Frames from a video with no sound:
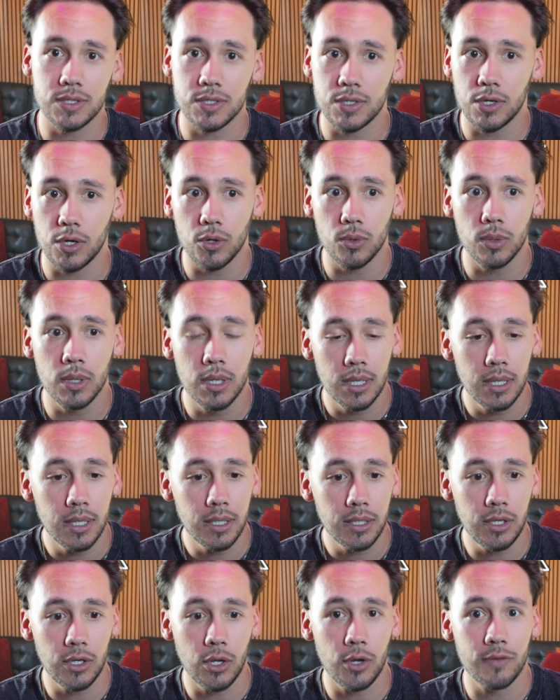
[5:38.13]
So
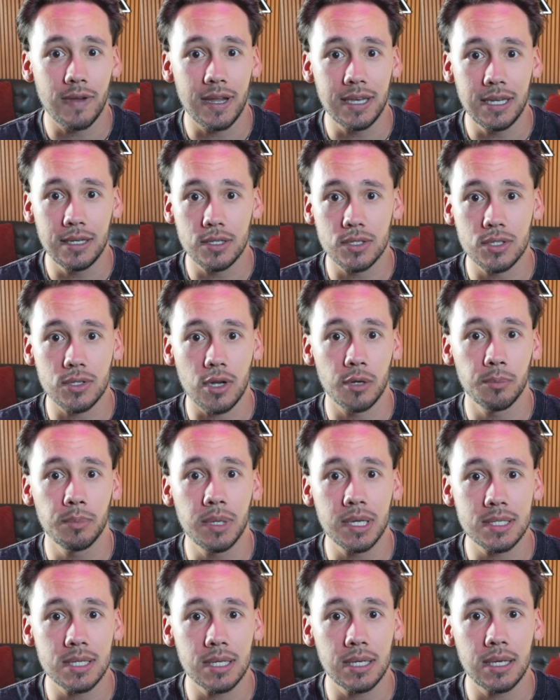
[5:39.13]
if I need to start
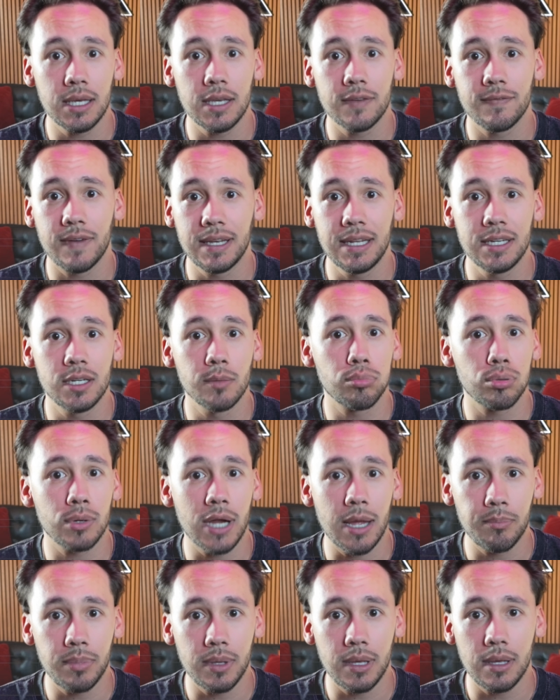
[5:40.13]
mixing it, if I need to
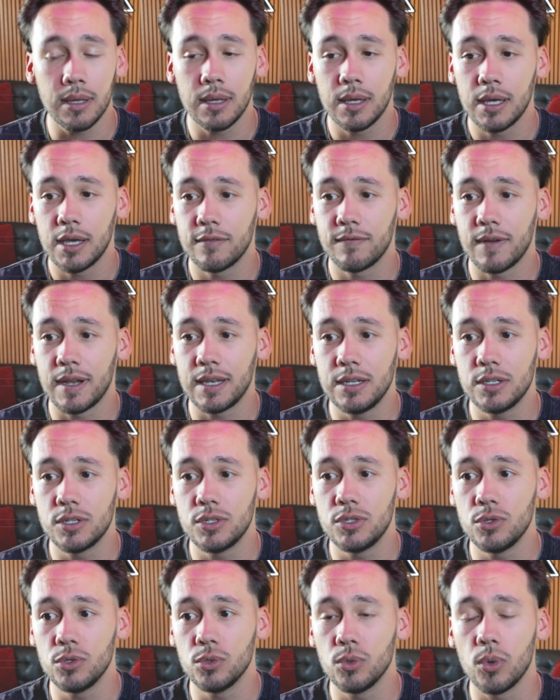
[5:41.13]
prep it, if I need to
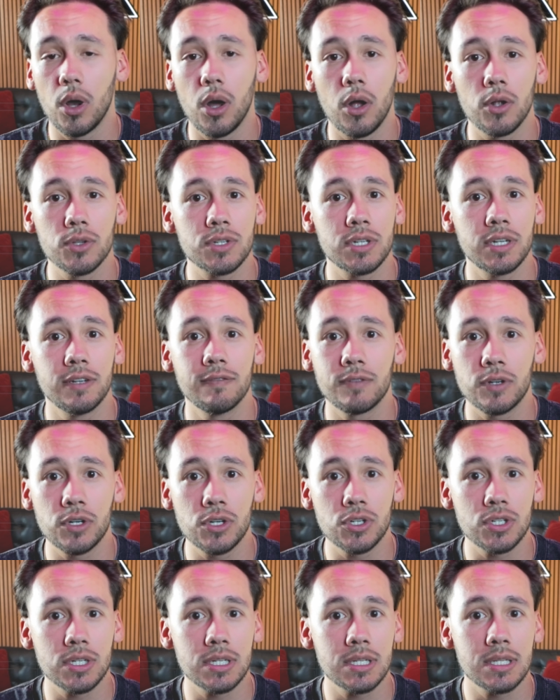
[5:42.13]
do alternate
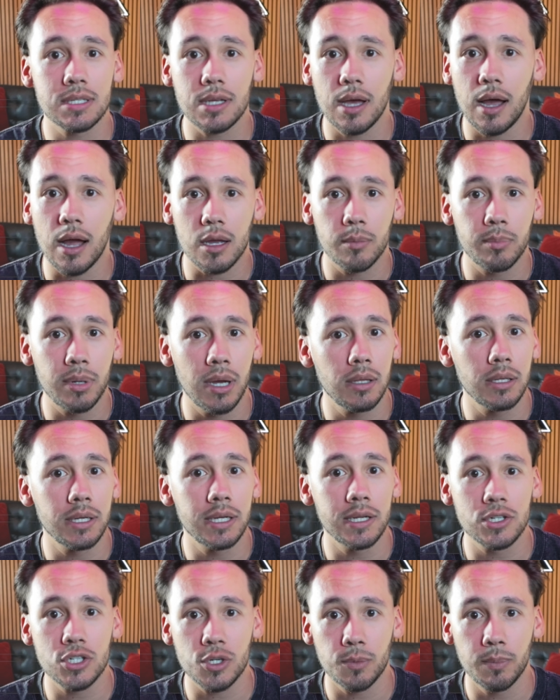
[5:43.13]
versions, acapella,
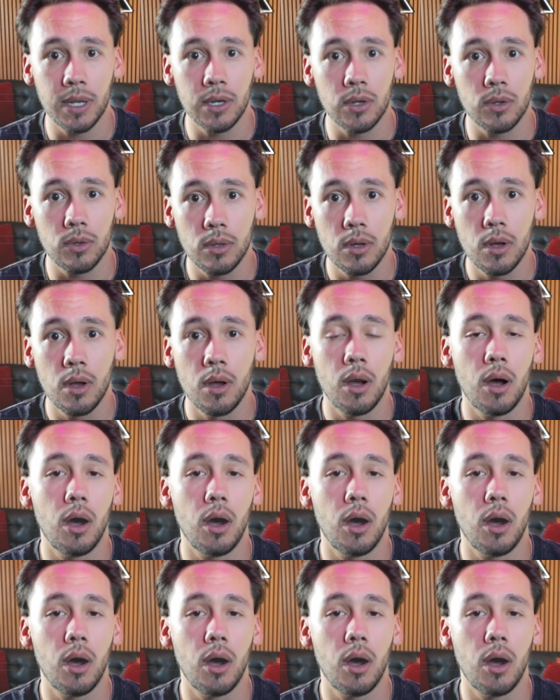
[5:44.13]
instrumental,